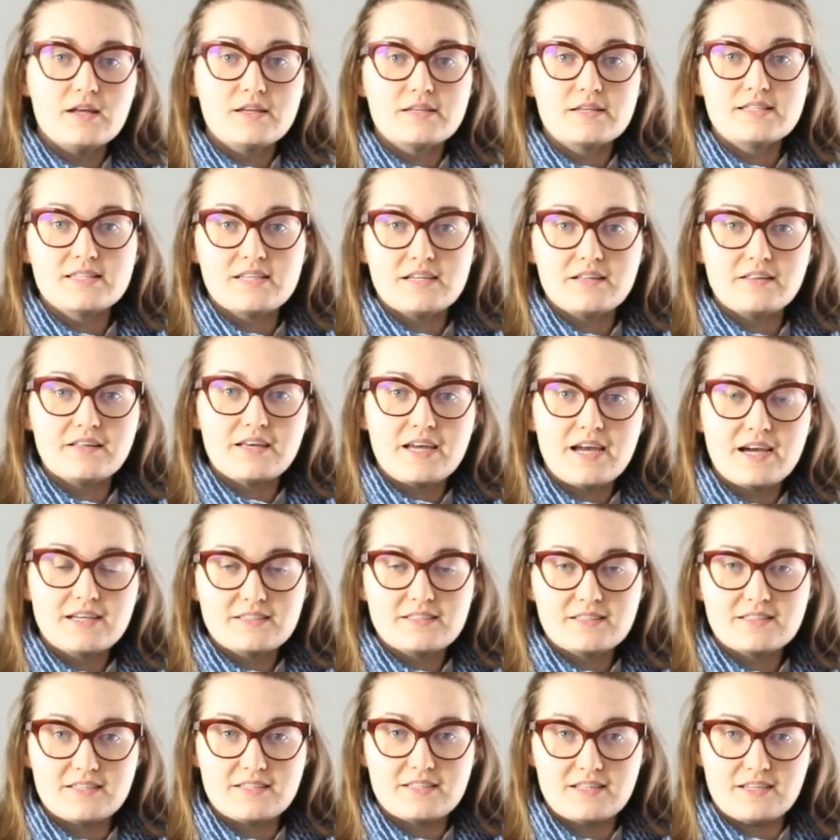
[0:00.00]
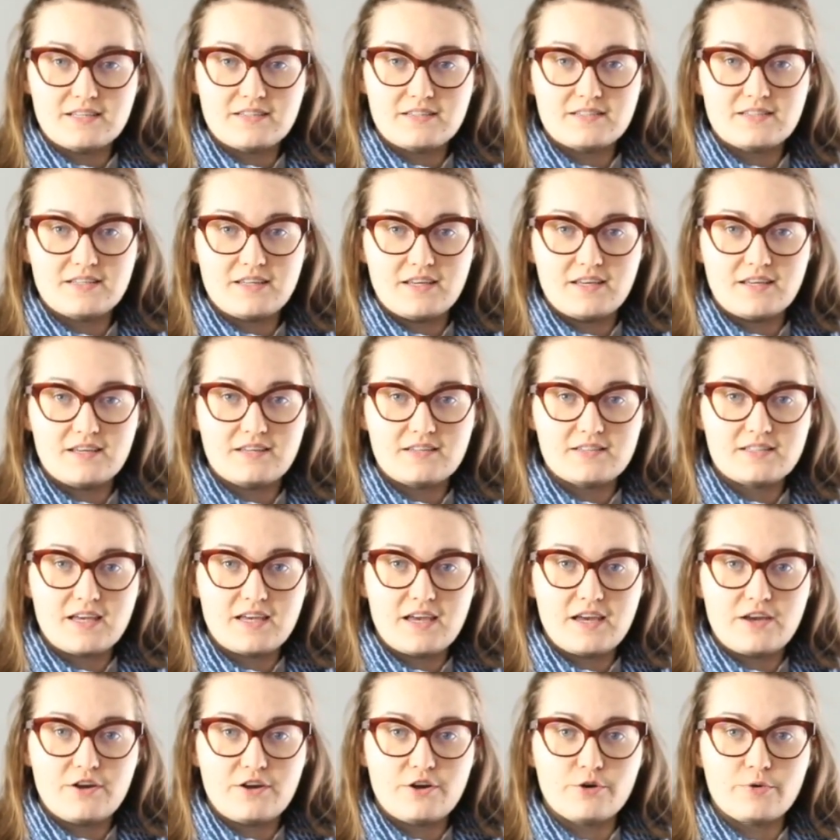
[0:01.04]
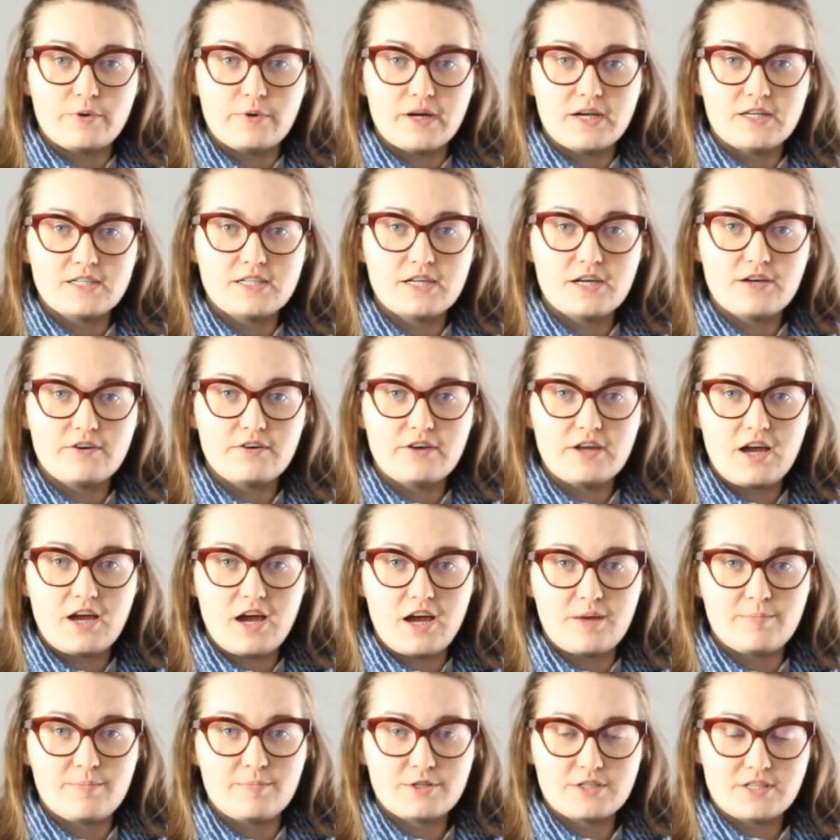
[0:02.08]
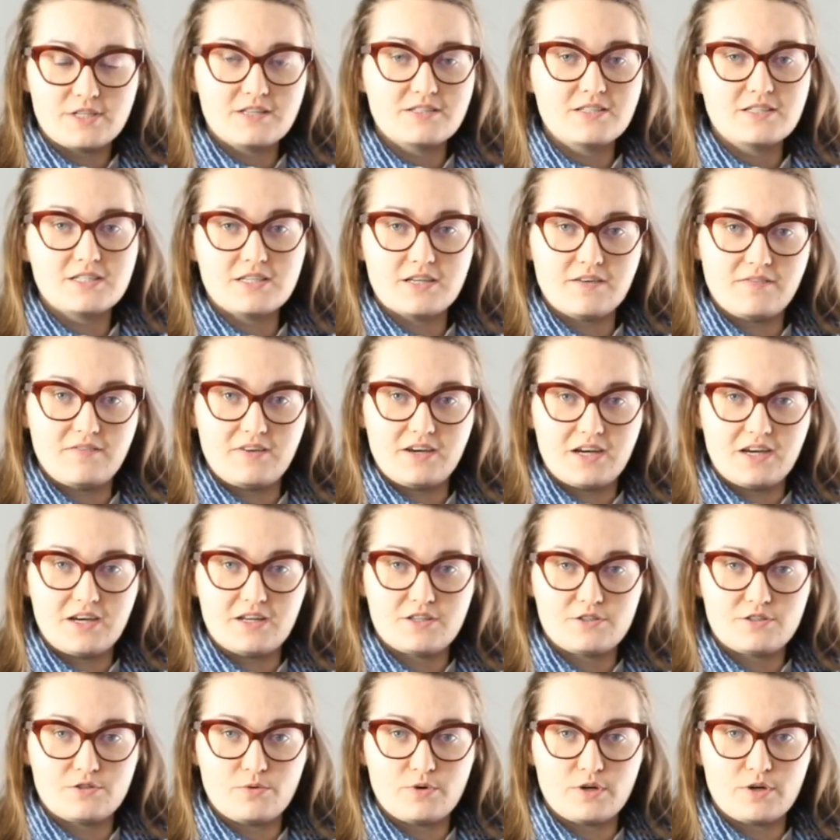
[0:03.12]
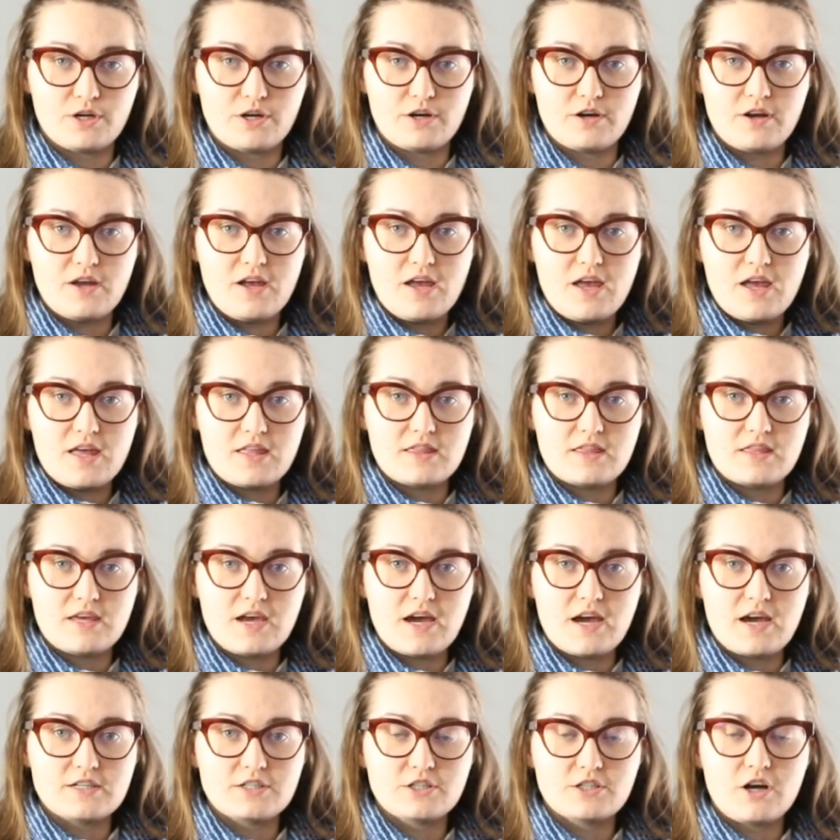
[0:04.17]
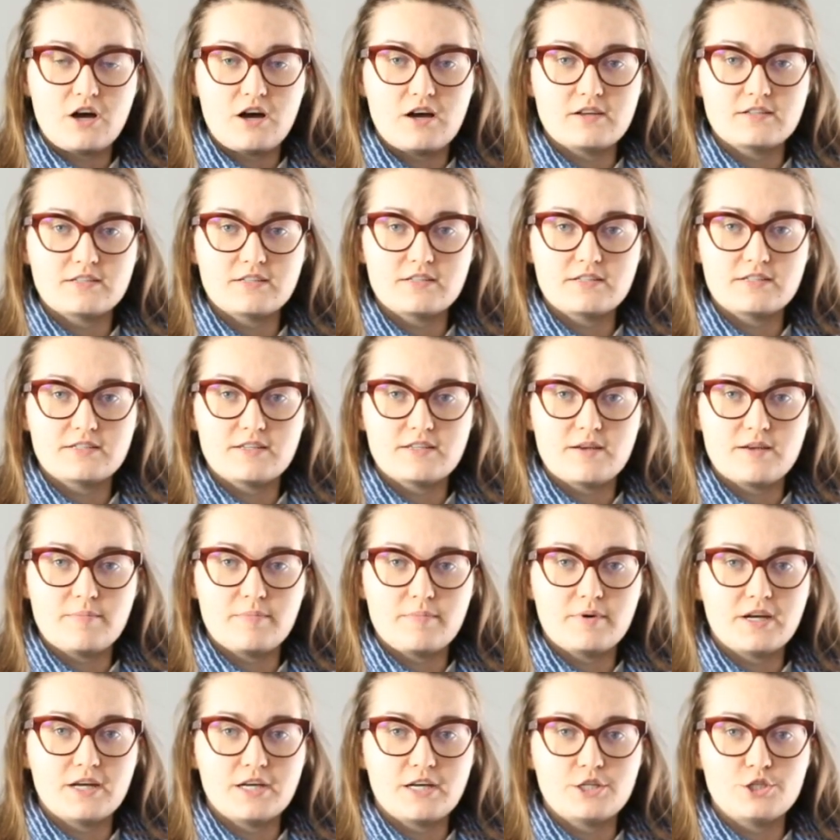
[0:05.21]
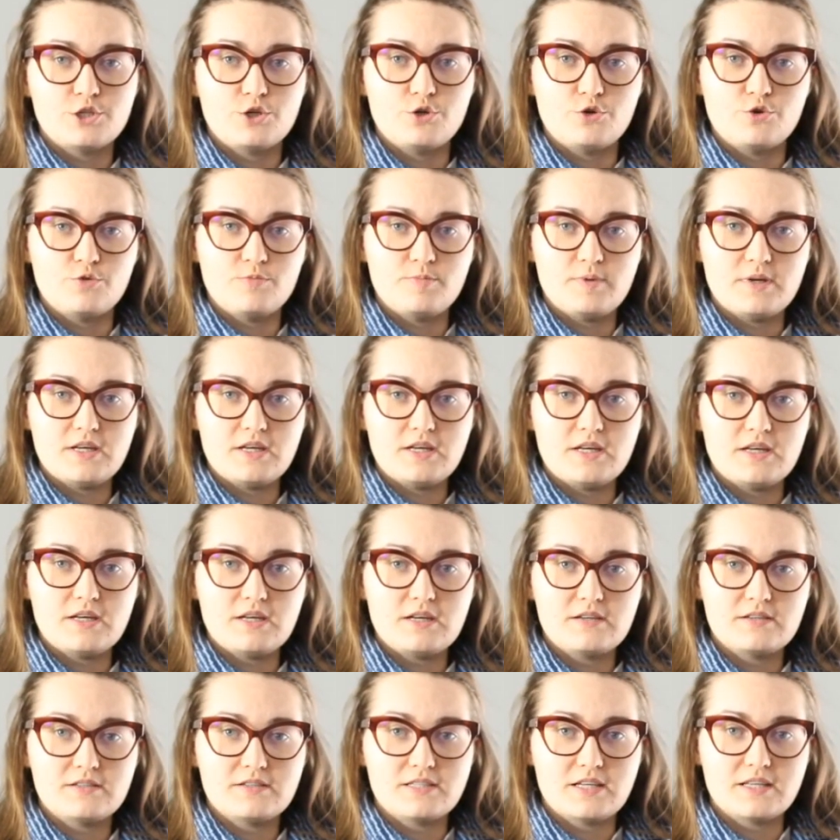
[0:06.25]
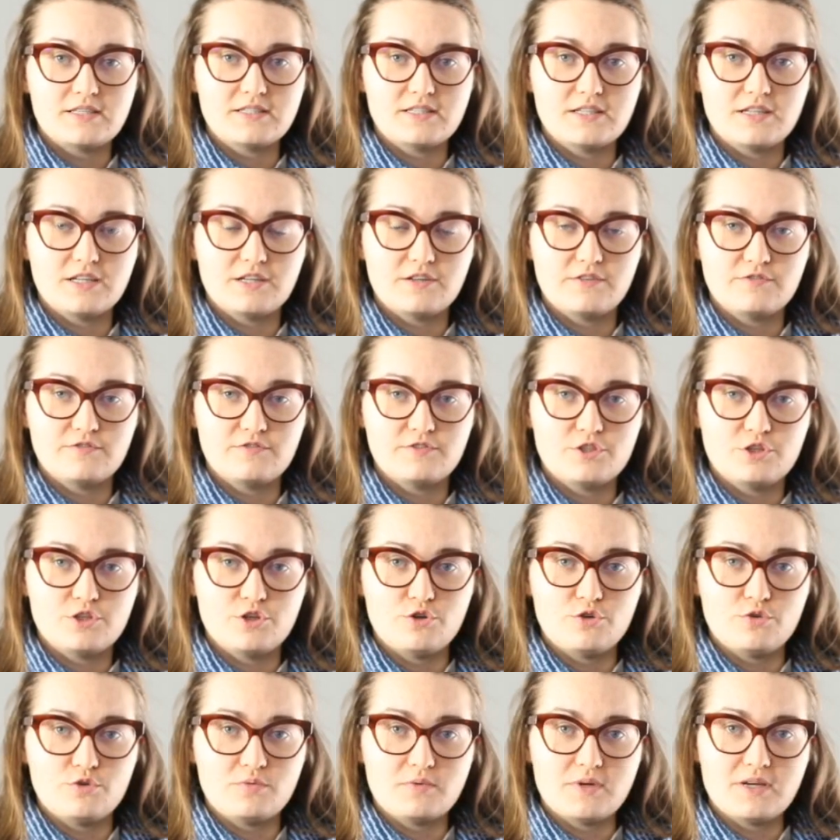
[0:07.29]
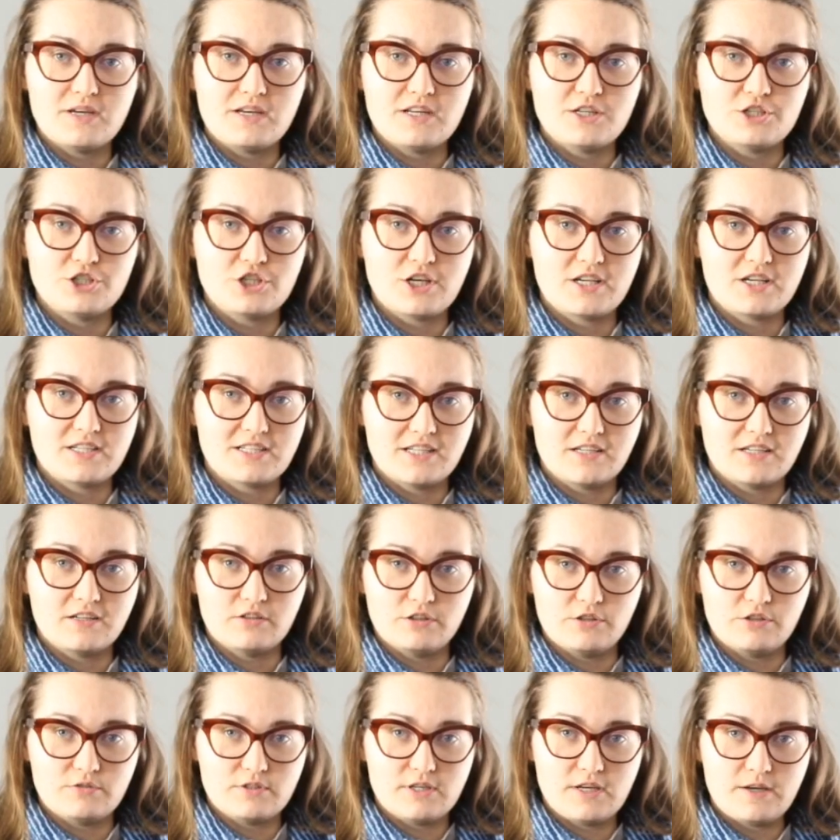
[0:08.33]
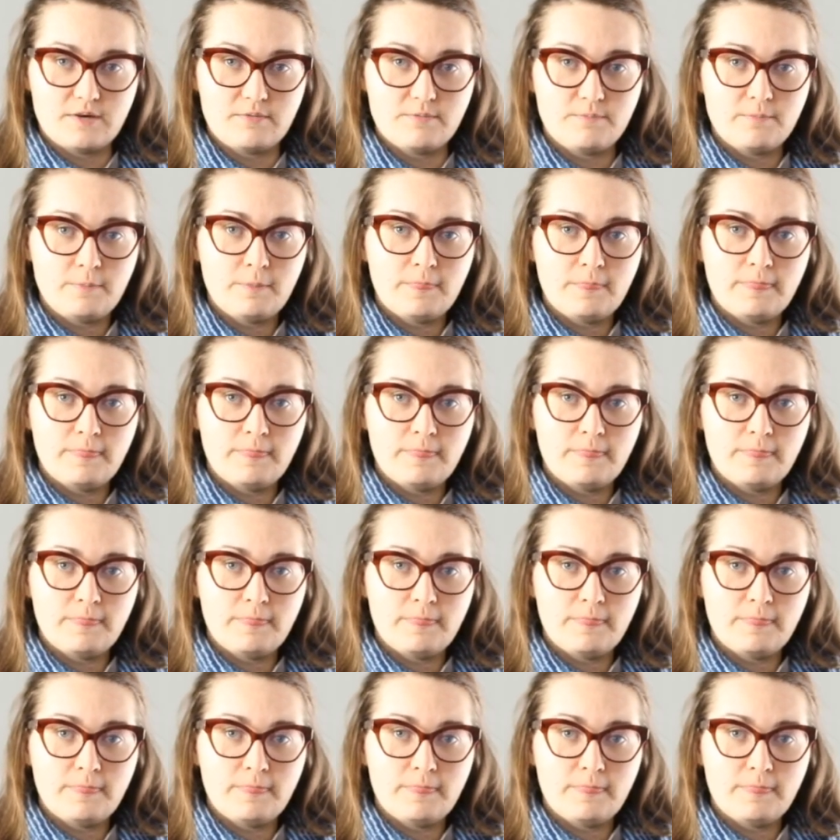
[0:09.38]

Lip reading: Celiac disease is a hereditary hypersensitivity disorder that causes somebody to be sensitive to ingesting gluten.